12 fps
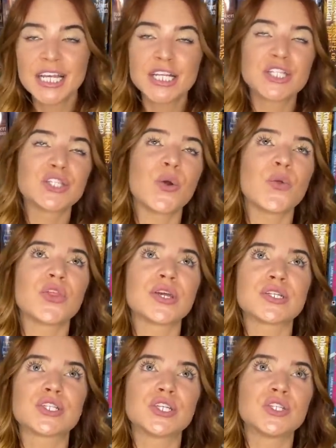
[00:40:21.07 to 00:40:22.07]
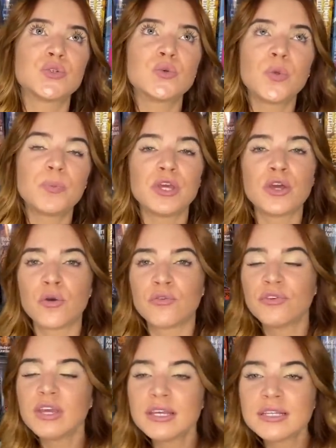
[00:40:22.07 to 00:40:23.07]
So there's dual
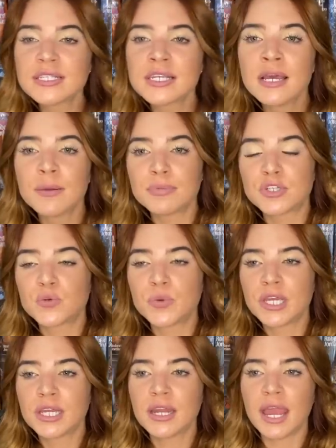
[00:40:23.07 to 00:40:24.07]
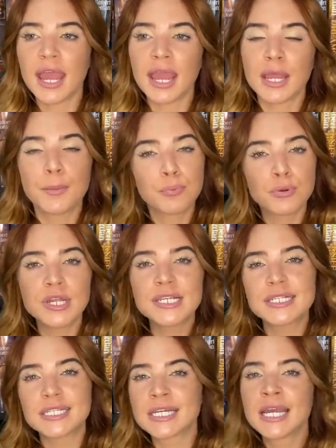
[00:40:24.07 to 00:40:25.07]
POVs between a
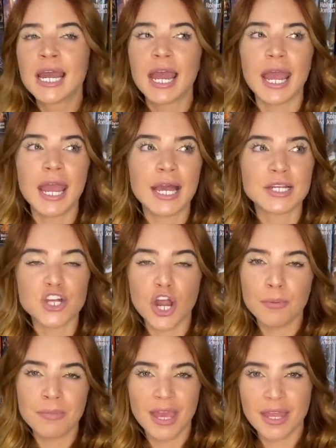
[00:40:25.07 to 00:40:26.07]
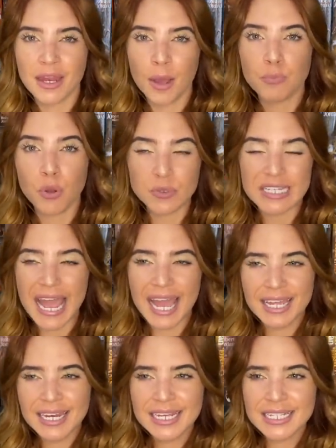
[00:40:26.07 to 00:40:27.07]
priest and our main
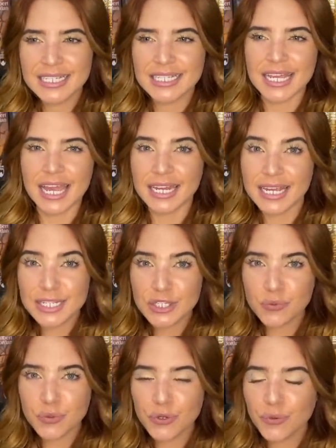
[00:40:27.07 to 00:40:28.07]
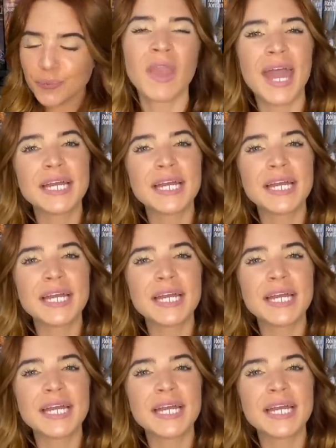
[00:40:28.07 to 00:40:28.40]
protagonist and his crew.